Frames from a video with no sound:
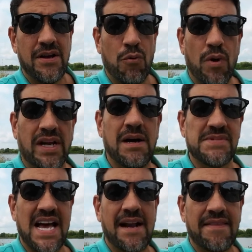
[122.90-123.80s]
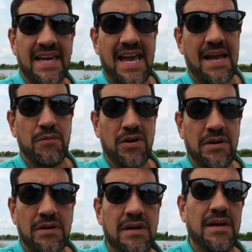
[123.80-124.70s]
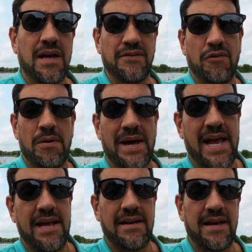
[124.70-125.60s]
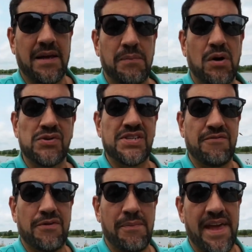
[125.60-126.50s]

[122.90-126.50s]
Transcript: what comes out of the camera, and do all my editing and post it from